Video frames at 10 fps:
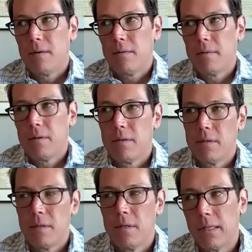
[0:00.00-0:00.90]

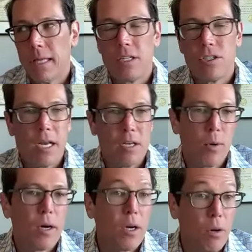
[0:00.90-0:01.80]
uh, late
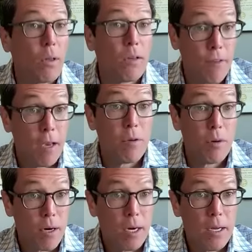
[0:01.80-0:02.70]
January, early
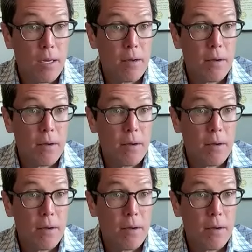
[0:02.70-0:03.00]
February.